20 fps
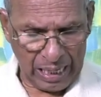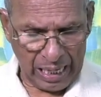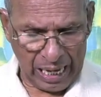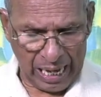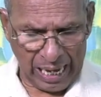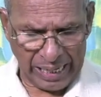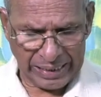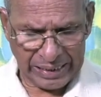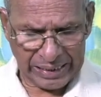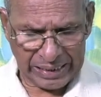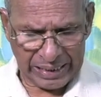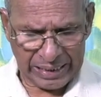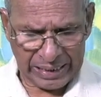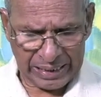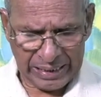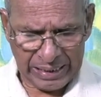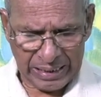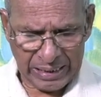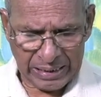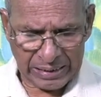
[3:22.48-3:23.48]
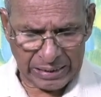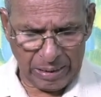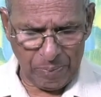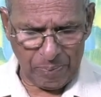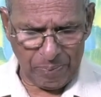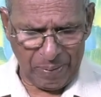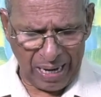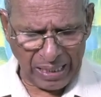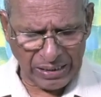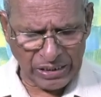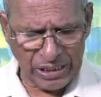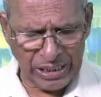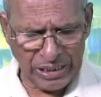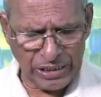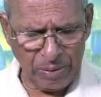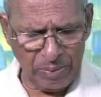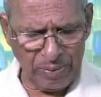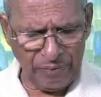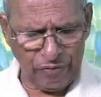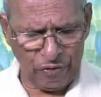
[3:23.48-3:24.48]
And the
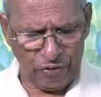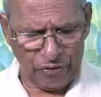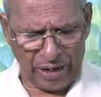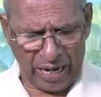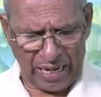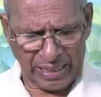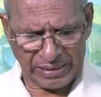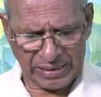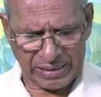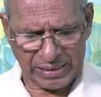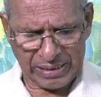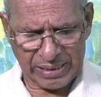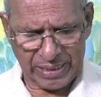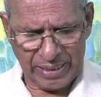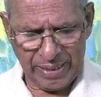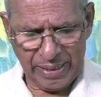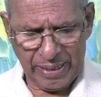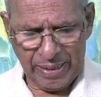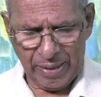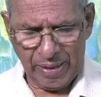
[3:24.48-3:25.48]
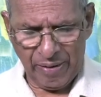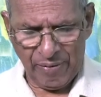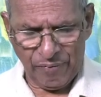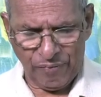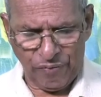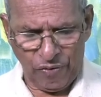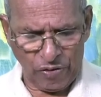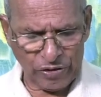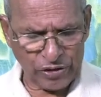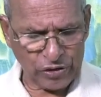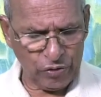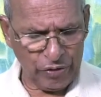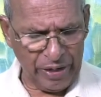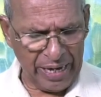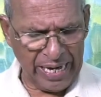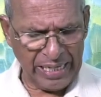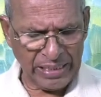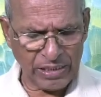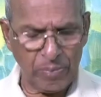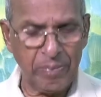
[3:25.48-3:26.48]
passage before us for
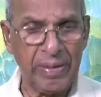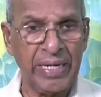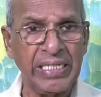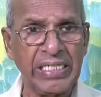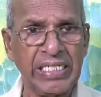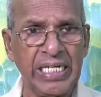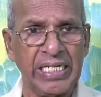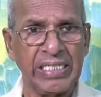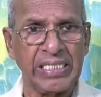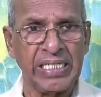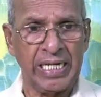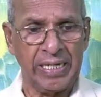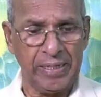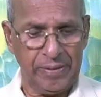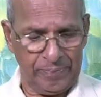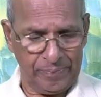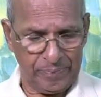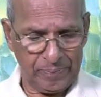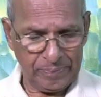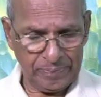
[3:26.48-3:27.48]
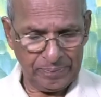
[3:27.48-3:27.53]
today's meditation